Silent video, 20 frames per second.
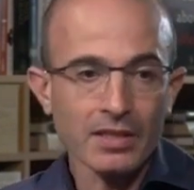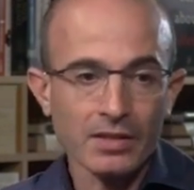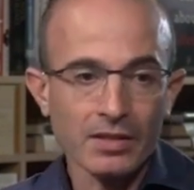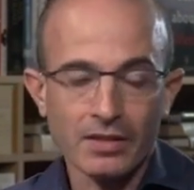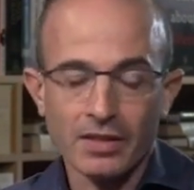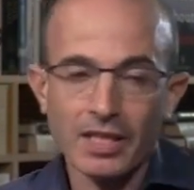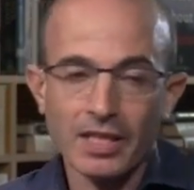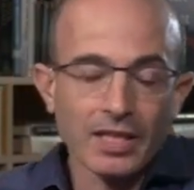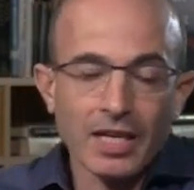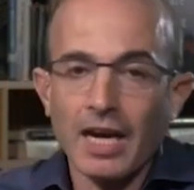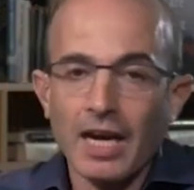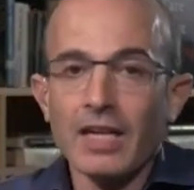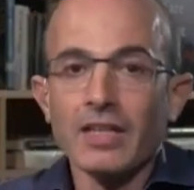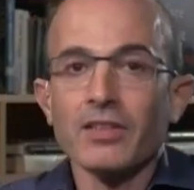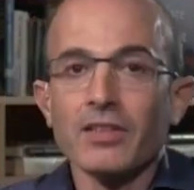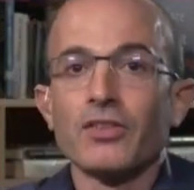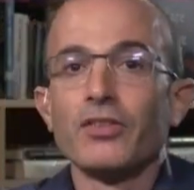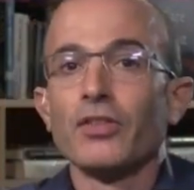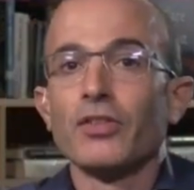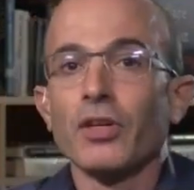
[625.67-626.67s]

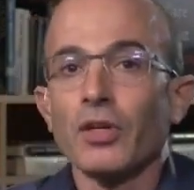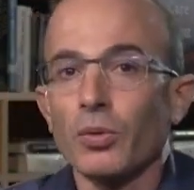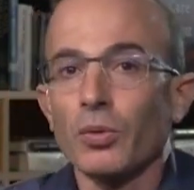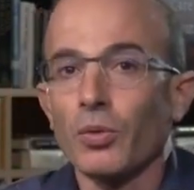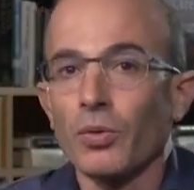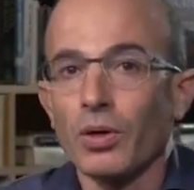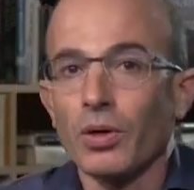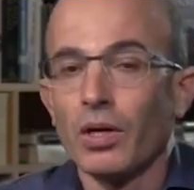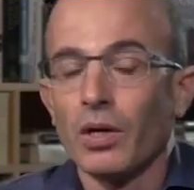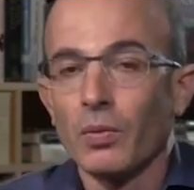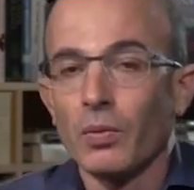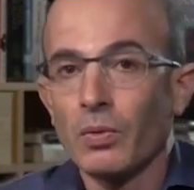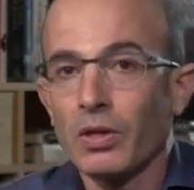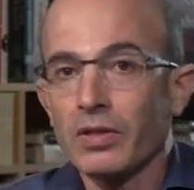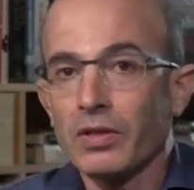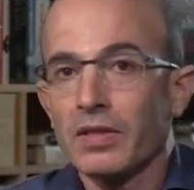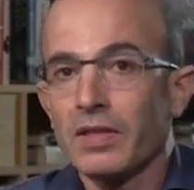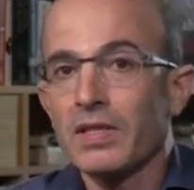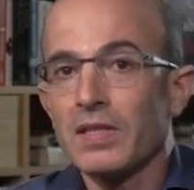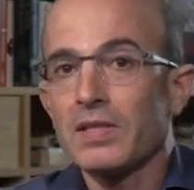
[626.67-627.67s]
can't know
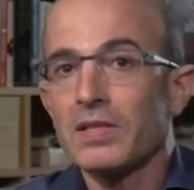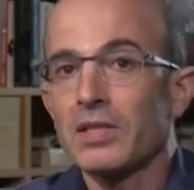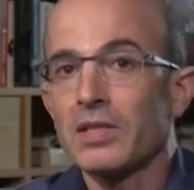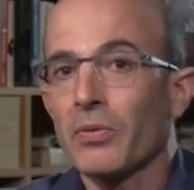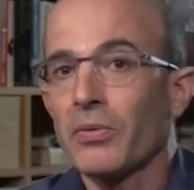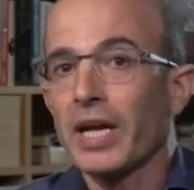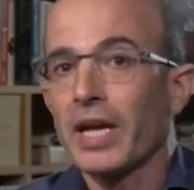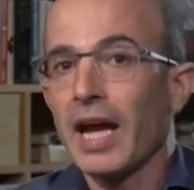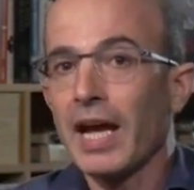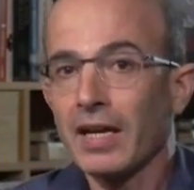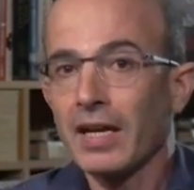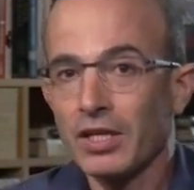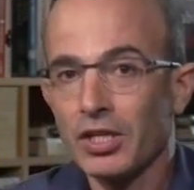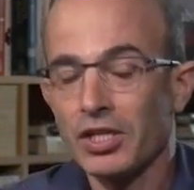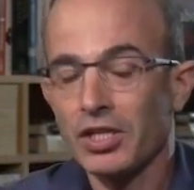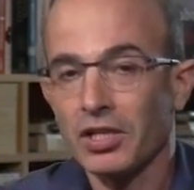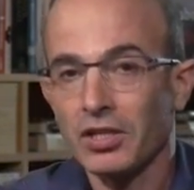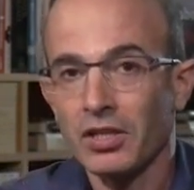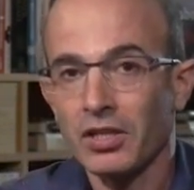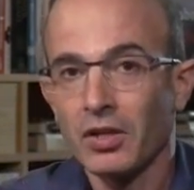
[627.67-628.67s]
what is the
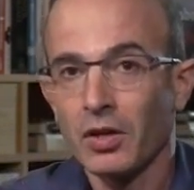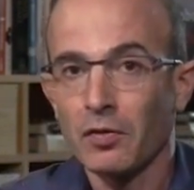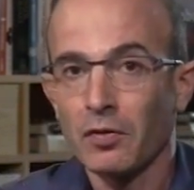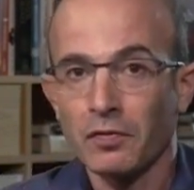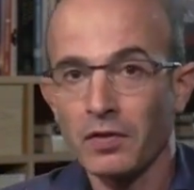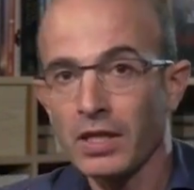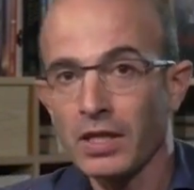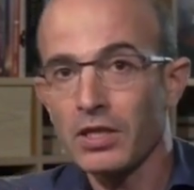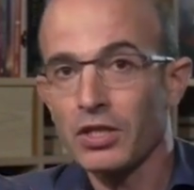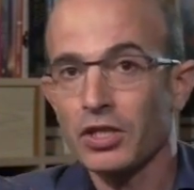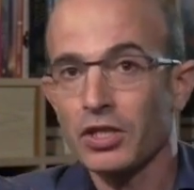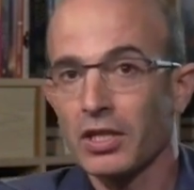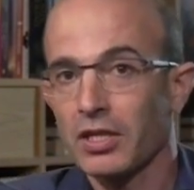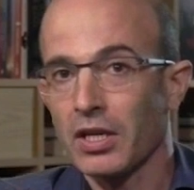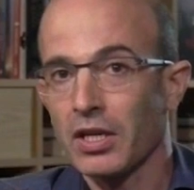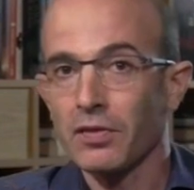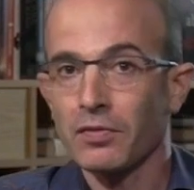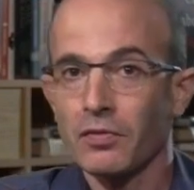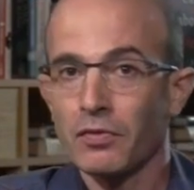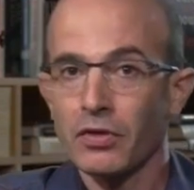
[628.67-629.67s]
reaction of each and
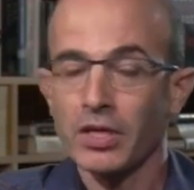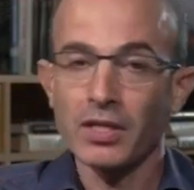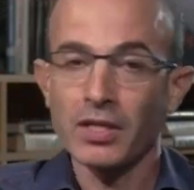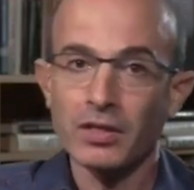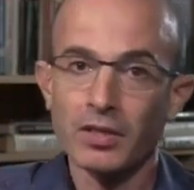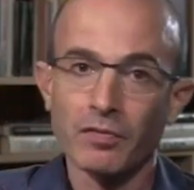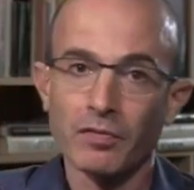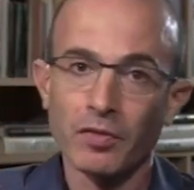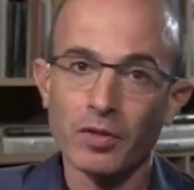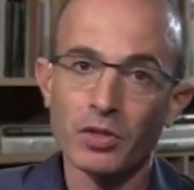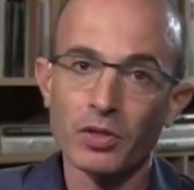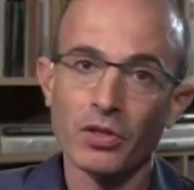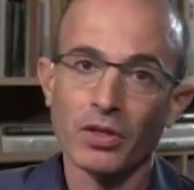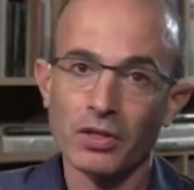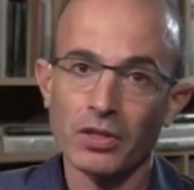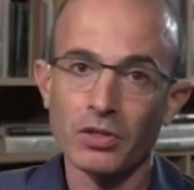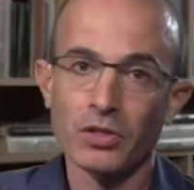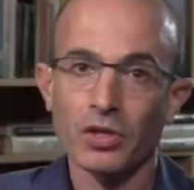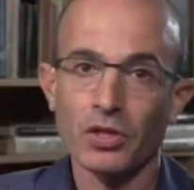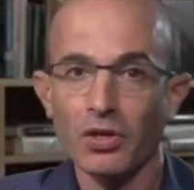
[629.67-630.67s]
every individual
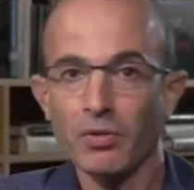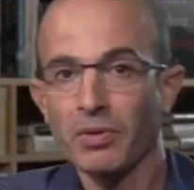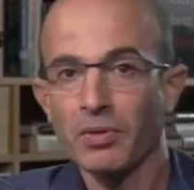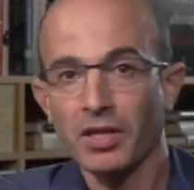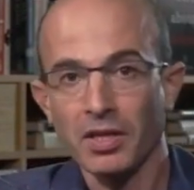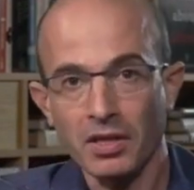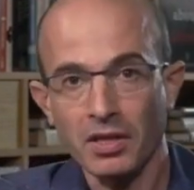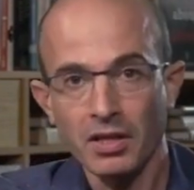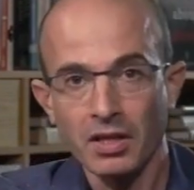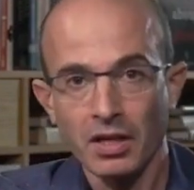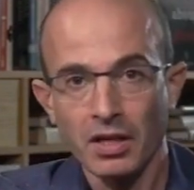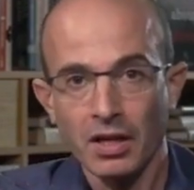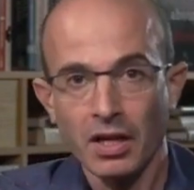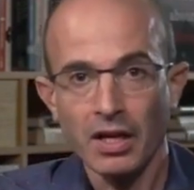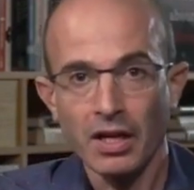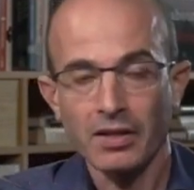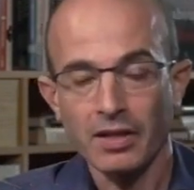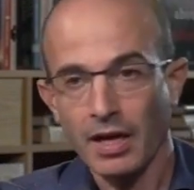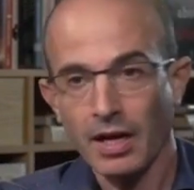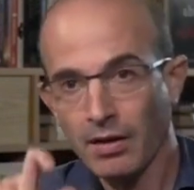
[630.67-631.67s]
in Germany
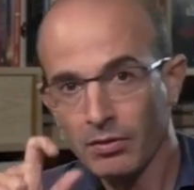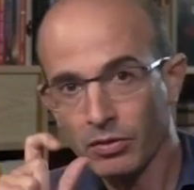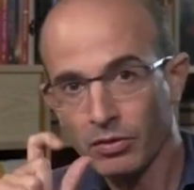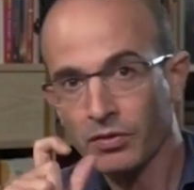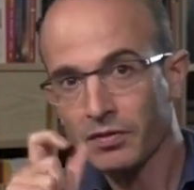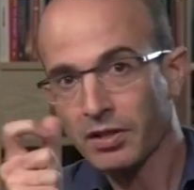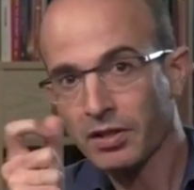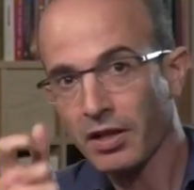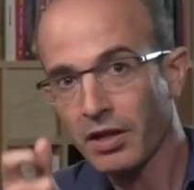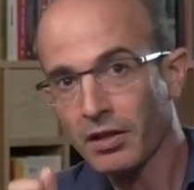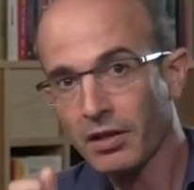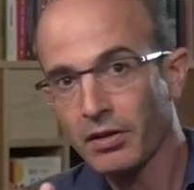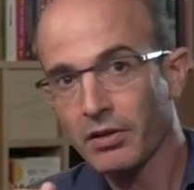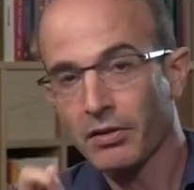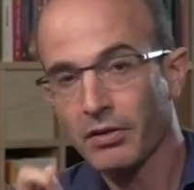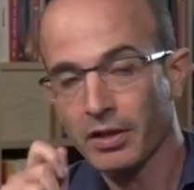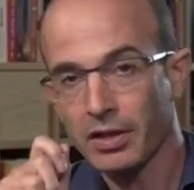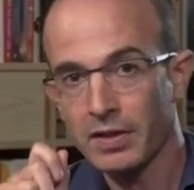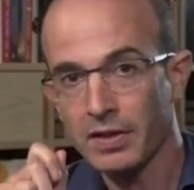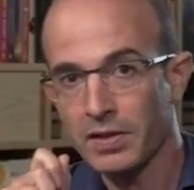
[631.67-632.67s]
and how to
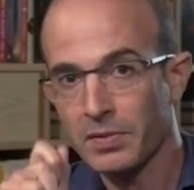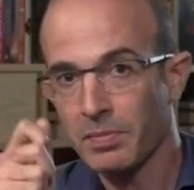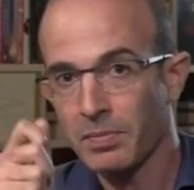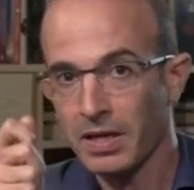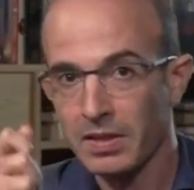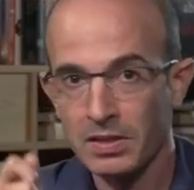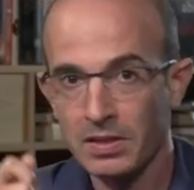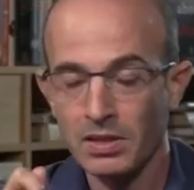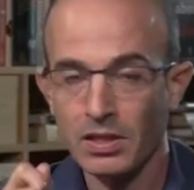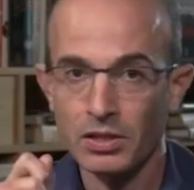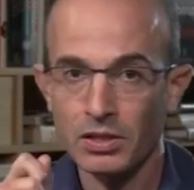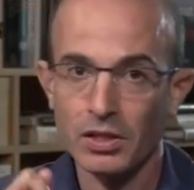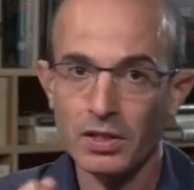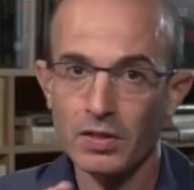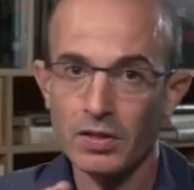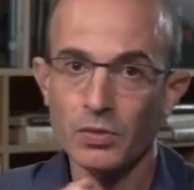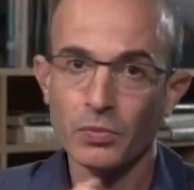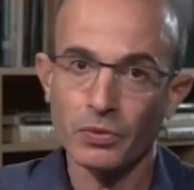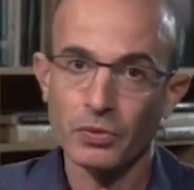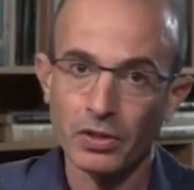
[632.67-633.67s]
tailor his message,
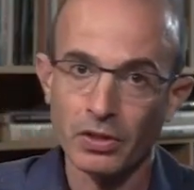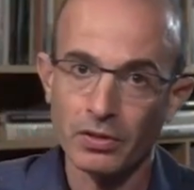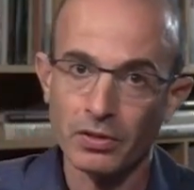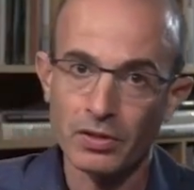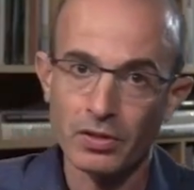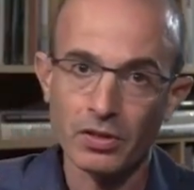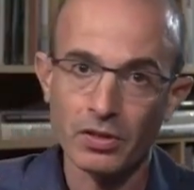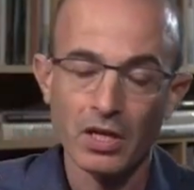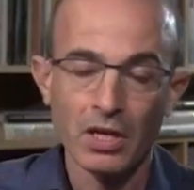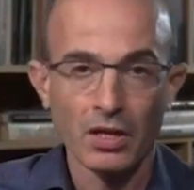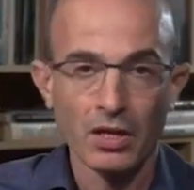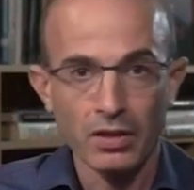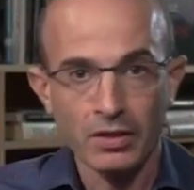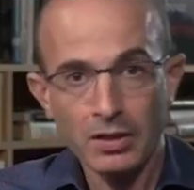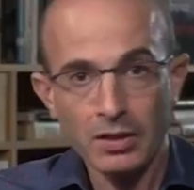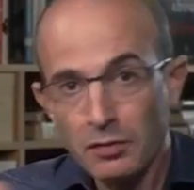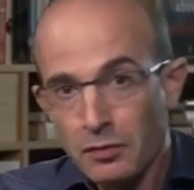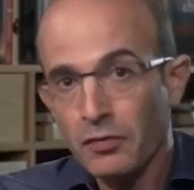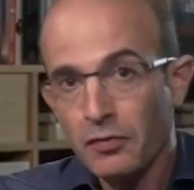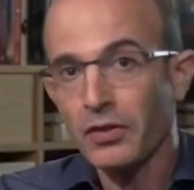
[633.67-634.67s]
his words
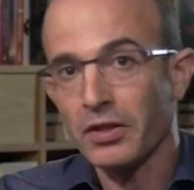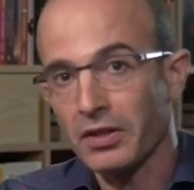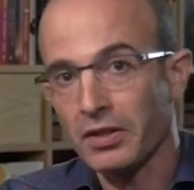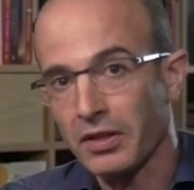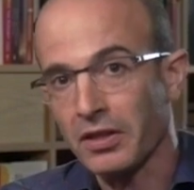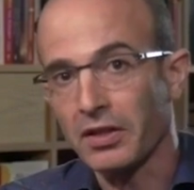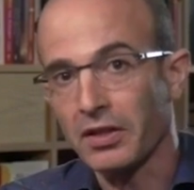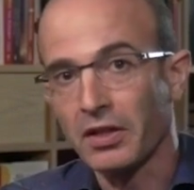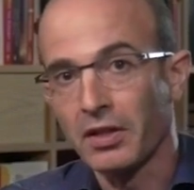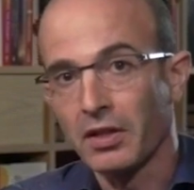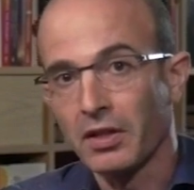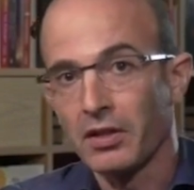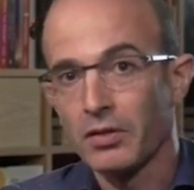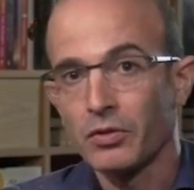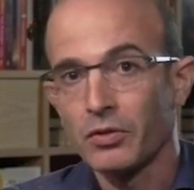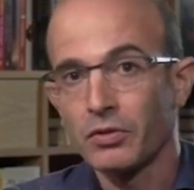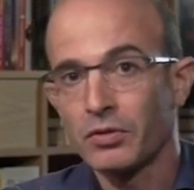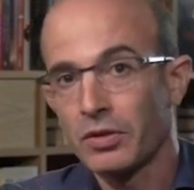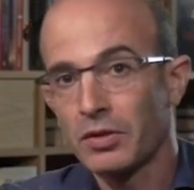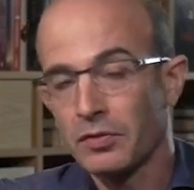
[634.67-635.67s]
differently
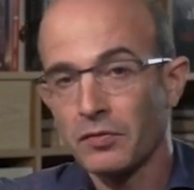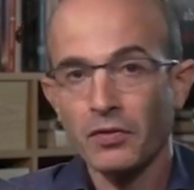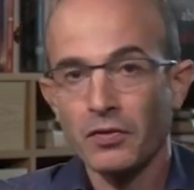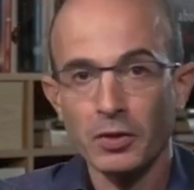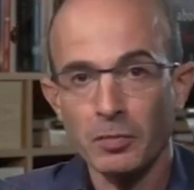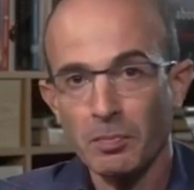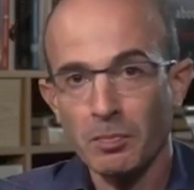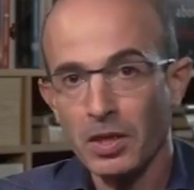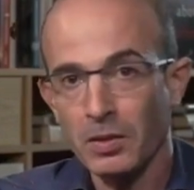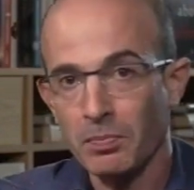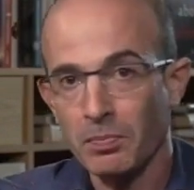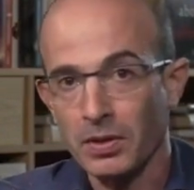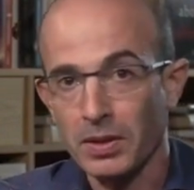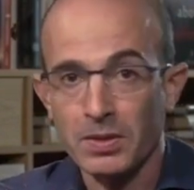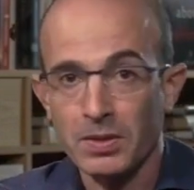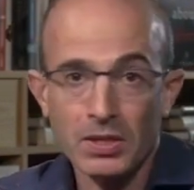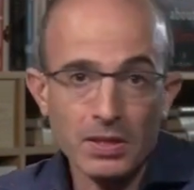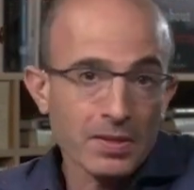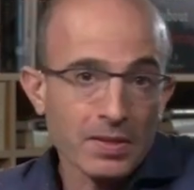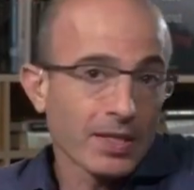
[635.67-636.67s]
to different people.
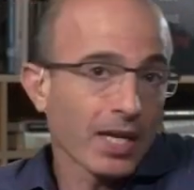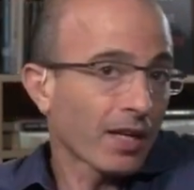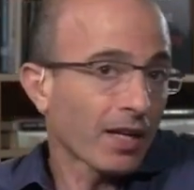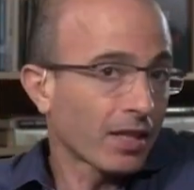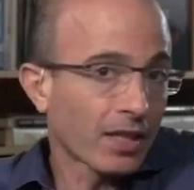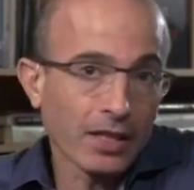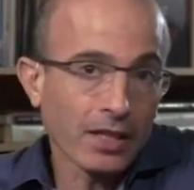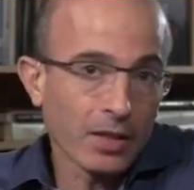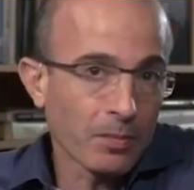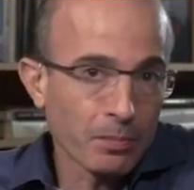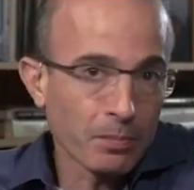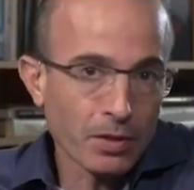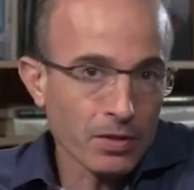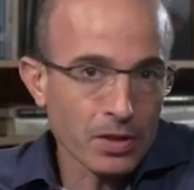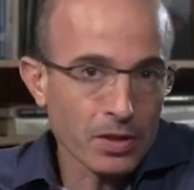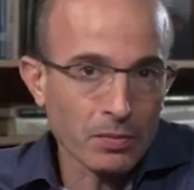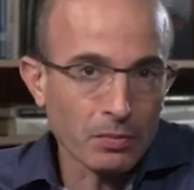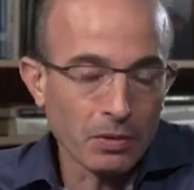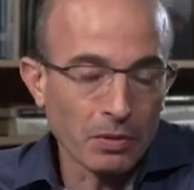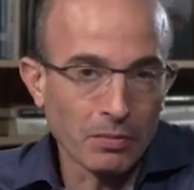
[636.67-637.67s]
It's just technically
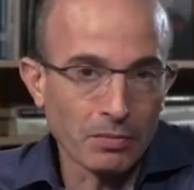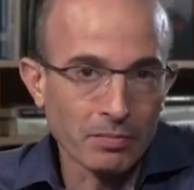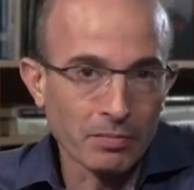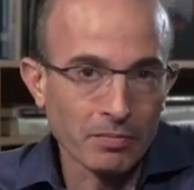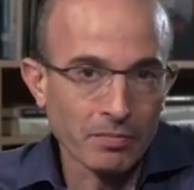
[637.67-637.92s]
impossible.